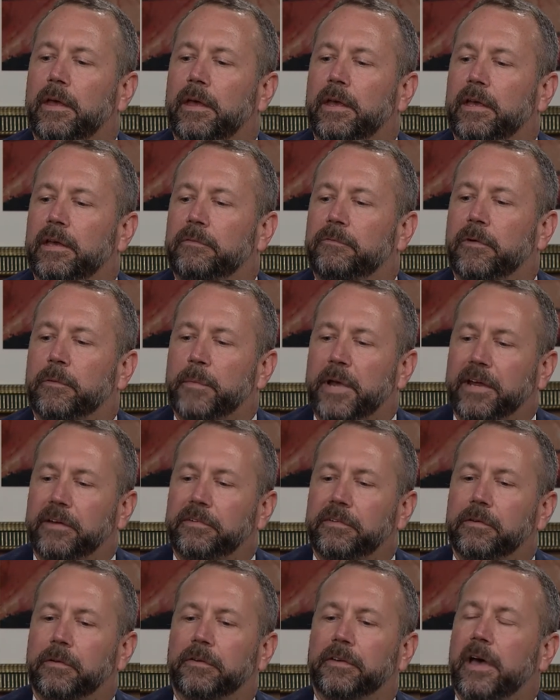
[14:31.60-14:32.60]

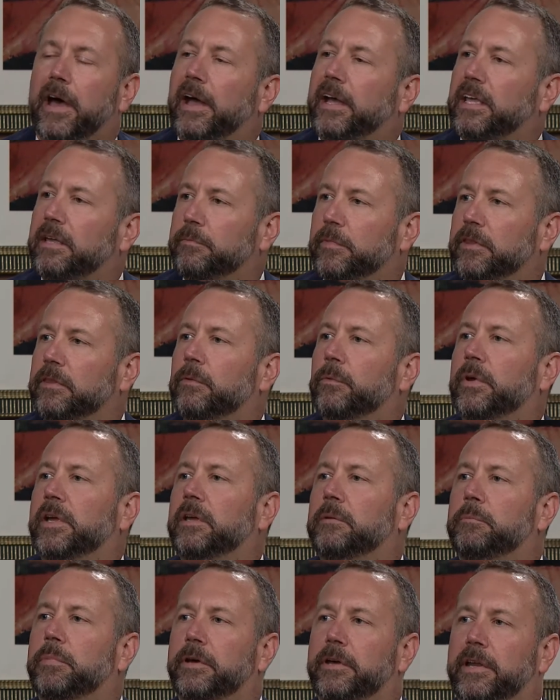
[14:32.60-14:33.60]
informational document that we
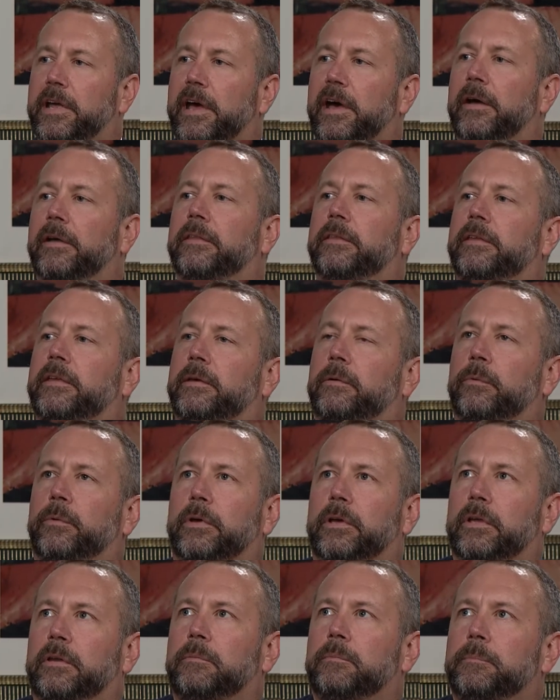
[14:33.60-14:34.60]
could put out that
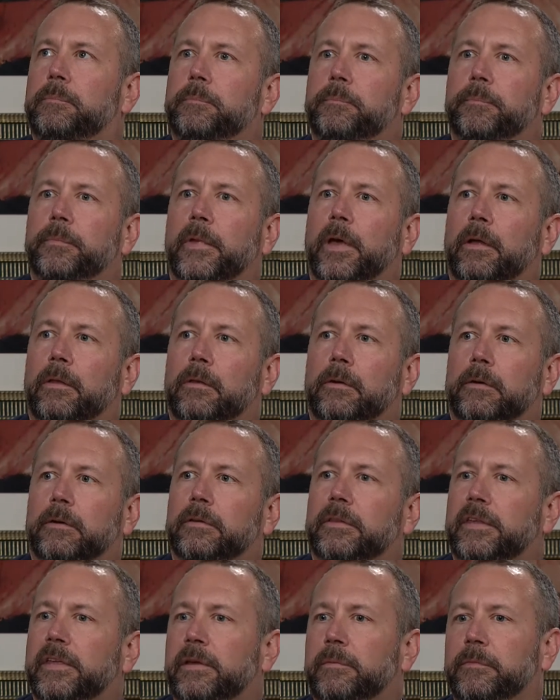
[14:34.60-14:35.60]
would
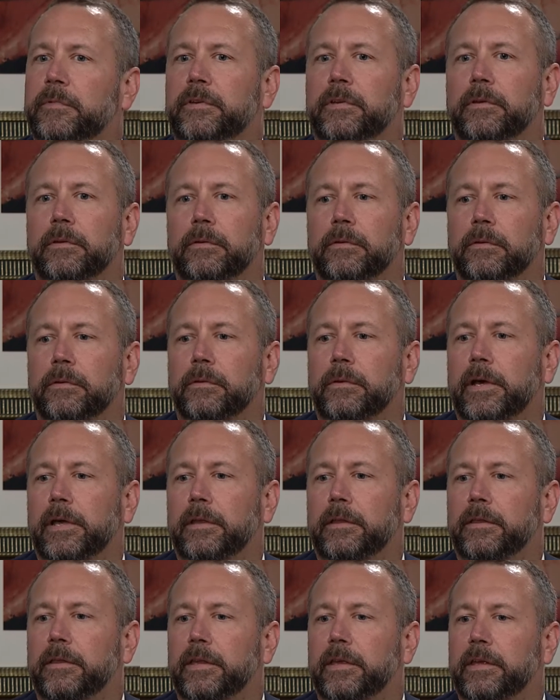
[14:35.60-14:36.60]
alert them to
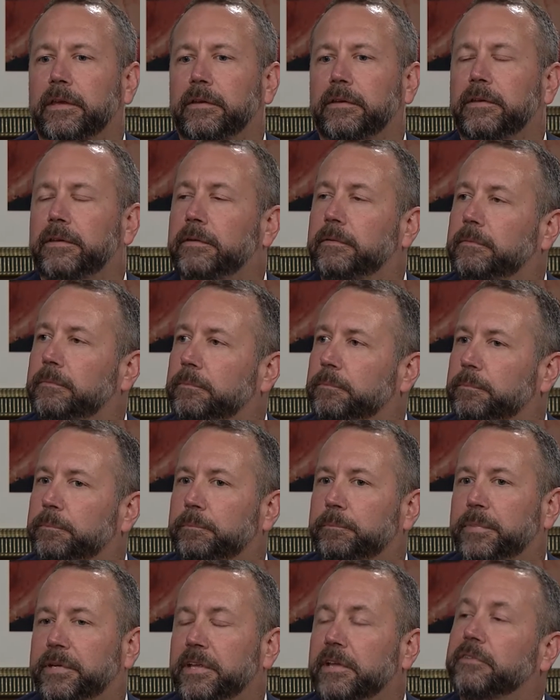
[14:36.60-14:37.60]
the
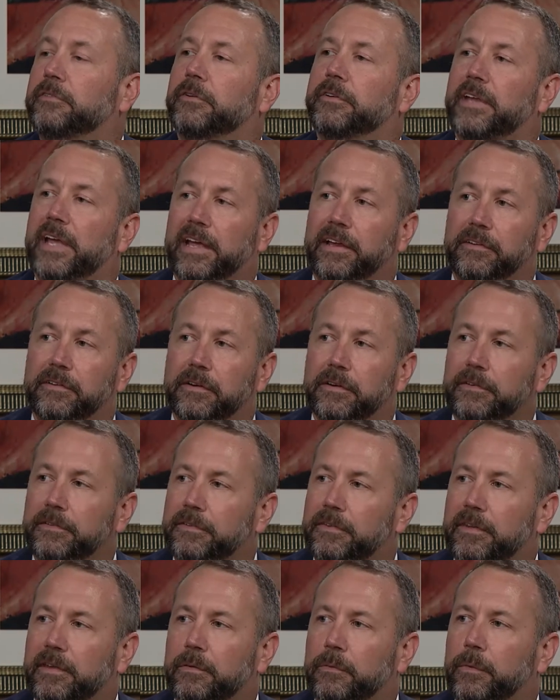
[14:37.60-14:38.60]
potential
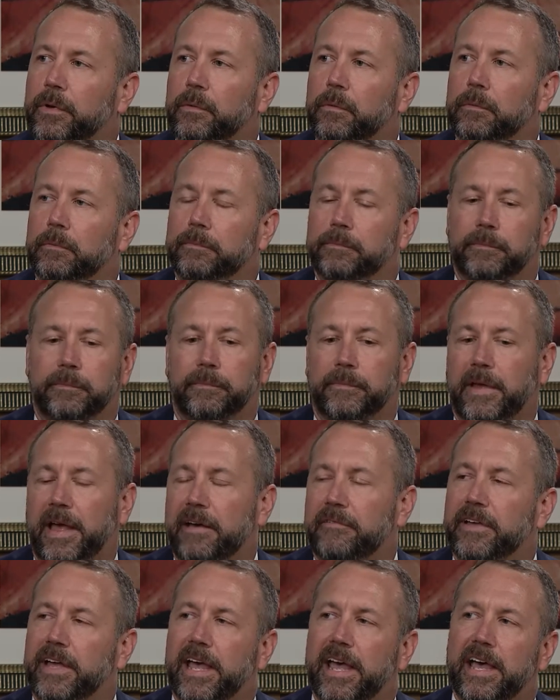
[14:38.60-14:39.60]
dangers that we
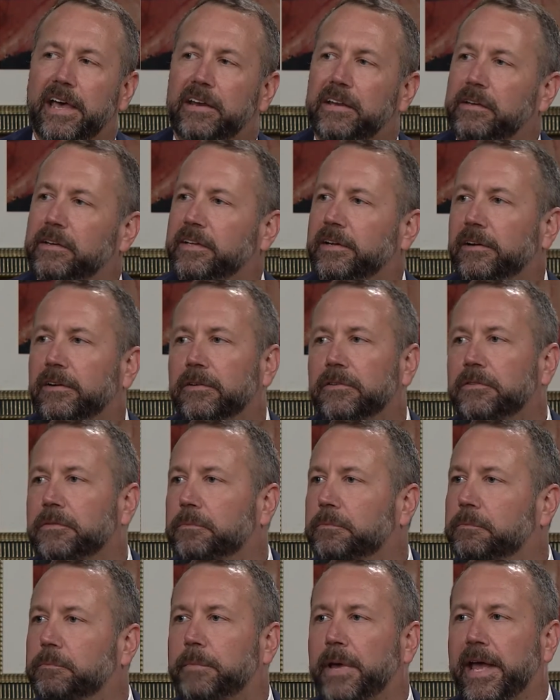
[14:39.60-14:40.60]
haven't had in years
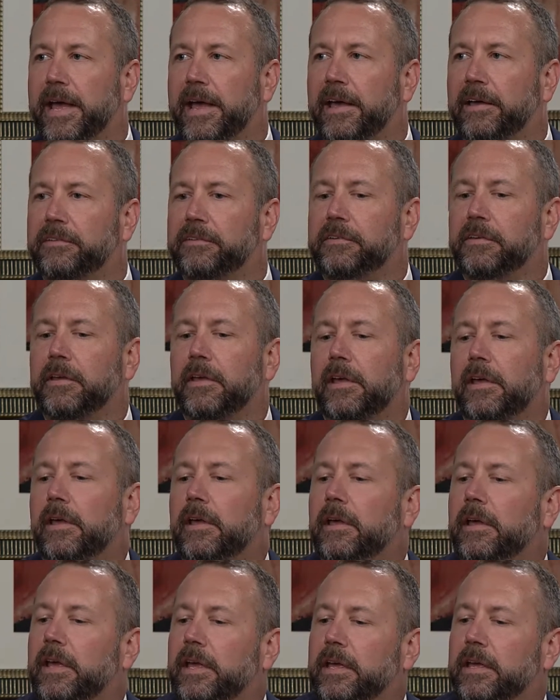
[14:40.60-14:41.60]
mm-hmm. past
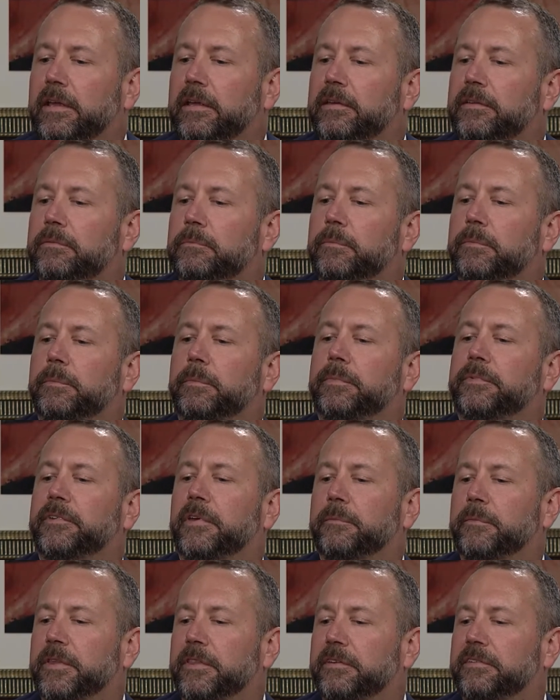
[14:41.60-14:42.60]
mm-hmm. Mm-hmm. and
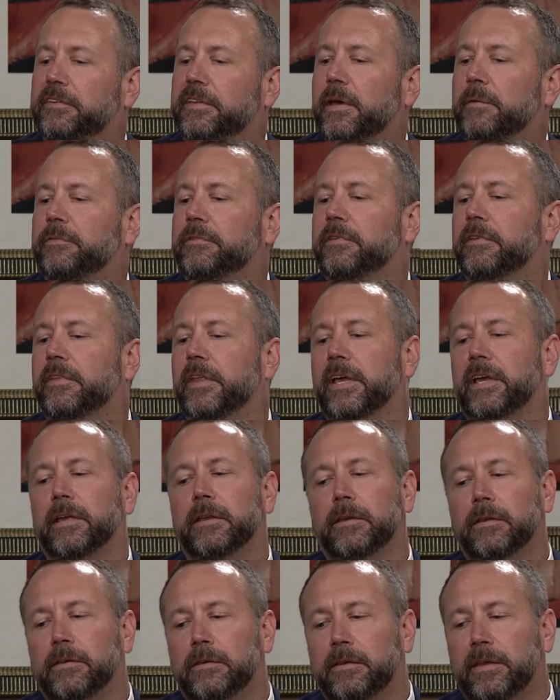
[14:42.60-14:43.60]
some of the steps that they
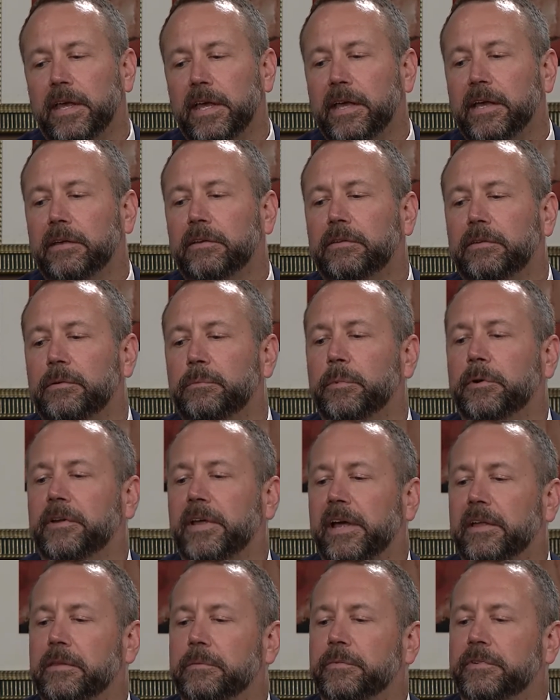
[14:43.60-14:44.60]
can take to
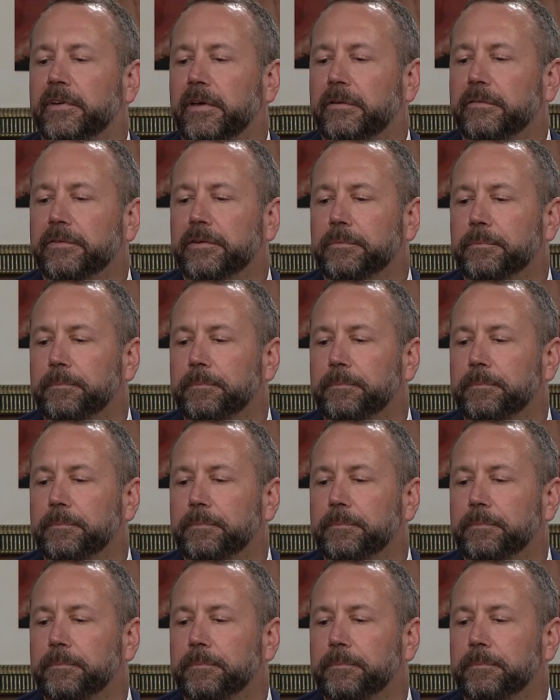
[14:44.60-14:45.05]
protect themselves.